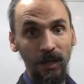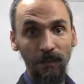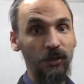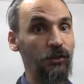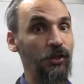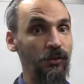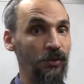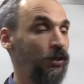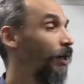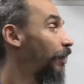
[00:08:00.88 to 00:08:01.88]
how much
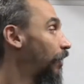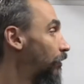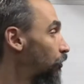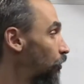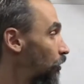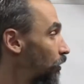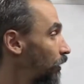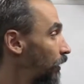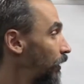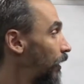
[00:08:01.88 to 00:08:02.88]
you can earn. So
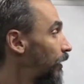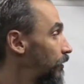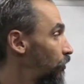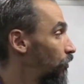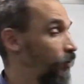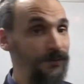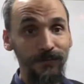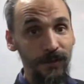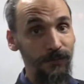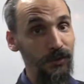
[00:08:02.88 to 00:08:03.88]

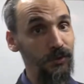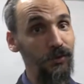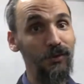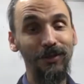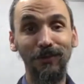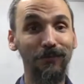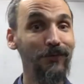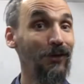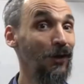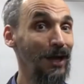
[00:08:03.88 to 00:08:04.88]
if
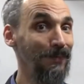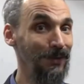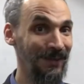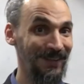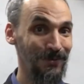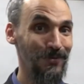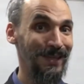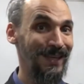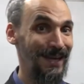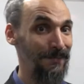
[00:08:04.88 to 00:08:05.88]
you're not happy with
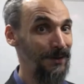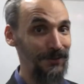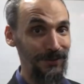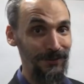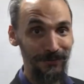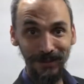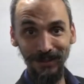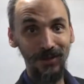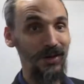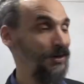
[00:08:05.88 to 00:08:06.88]
the amount
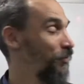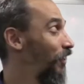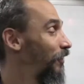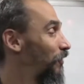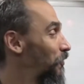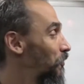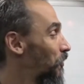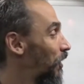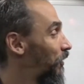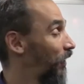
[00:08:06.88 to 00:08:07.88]
of dollars that
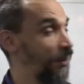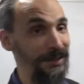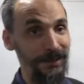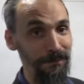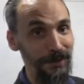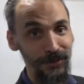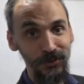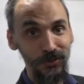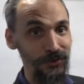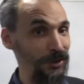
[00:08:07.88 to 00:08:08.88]
you are earning,
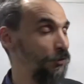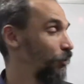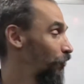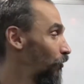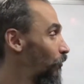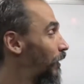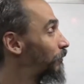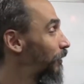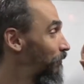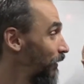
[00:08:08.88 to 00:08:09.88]
pesos, euros, or whatever,